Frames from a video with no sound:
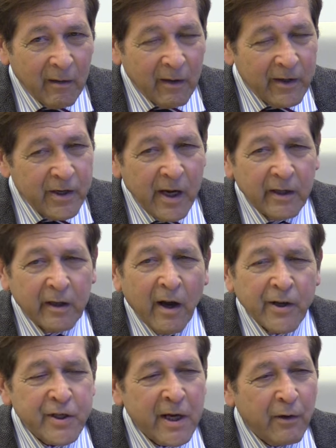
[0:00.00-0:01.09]
It
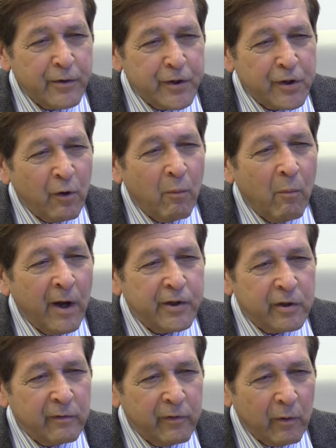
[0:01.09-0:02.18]
cuts out so much
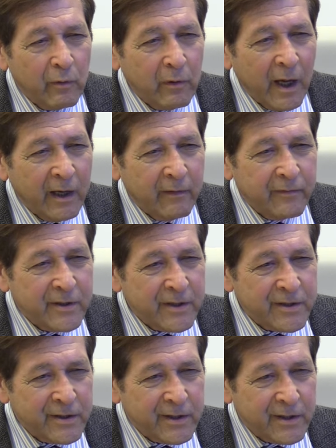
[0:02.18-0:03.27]
of your life,
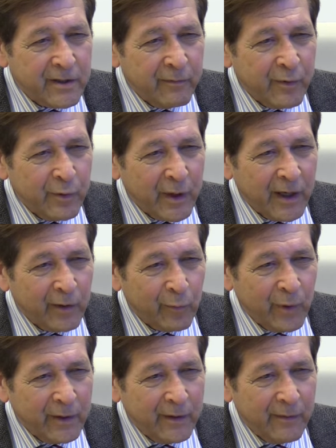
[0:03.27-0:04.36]
doesn't it, if you can't read?